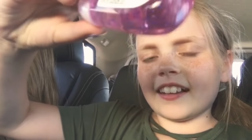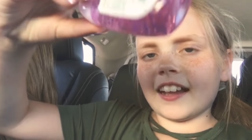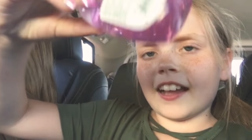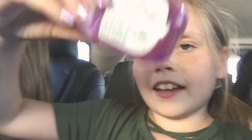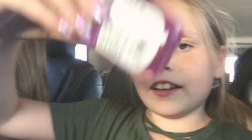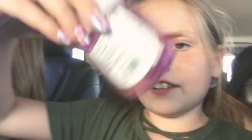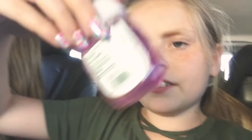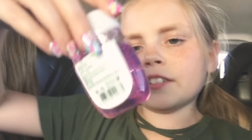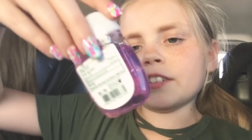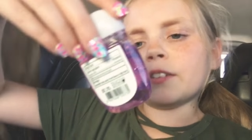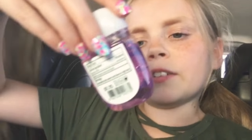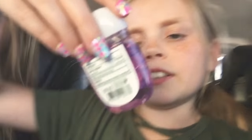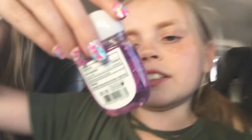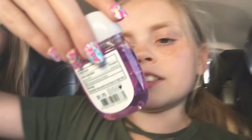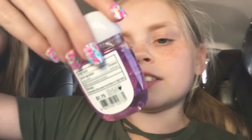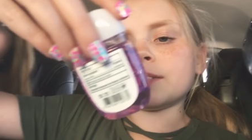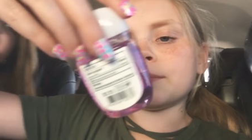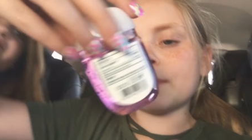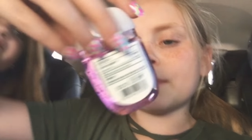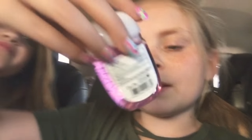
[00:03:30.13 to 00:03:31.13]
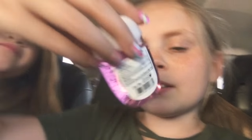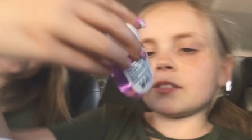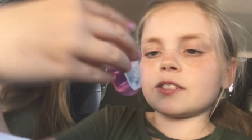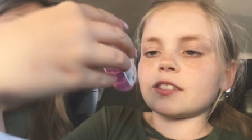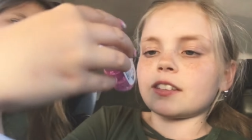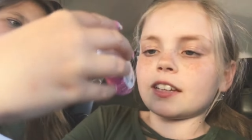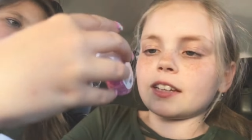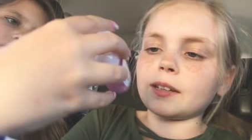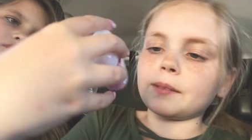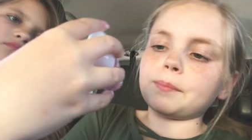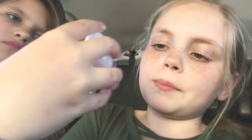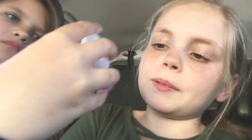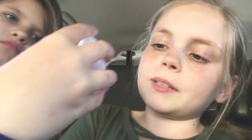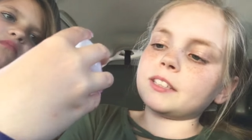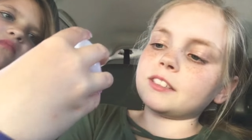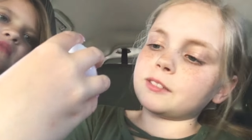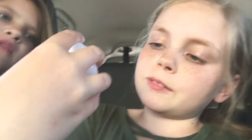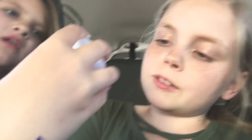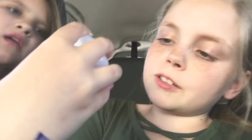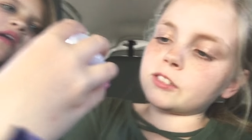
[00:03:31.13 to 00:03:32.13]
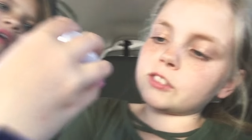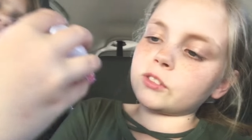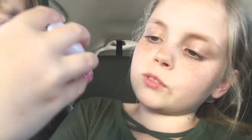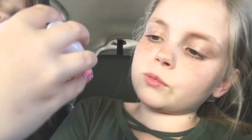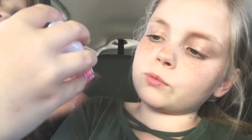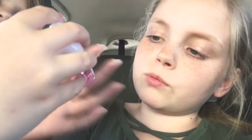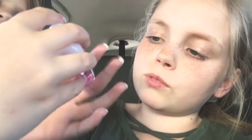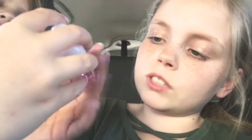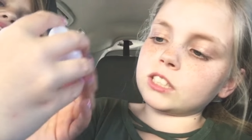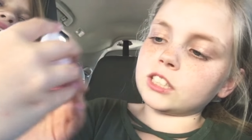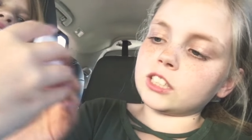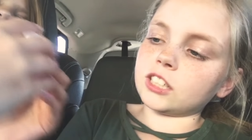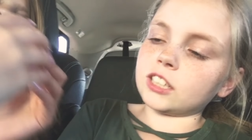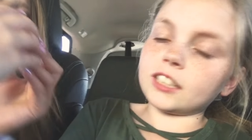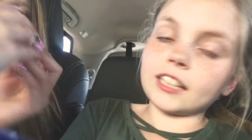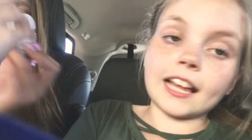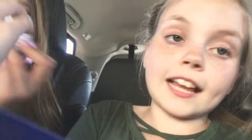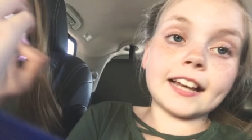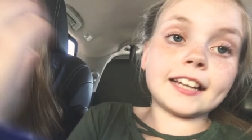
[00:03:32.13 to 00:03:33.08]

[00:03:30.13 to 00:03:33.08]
I don't know what it smells like, but it smells really good, it's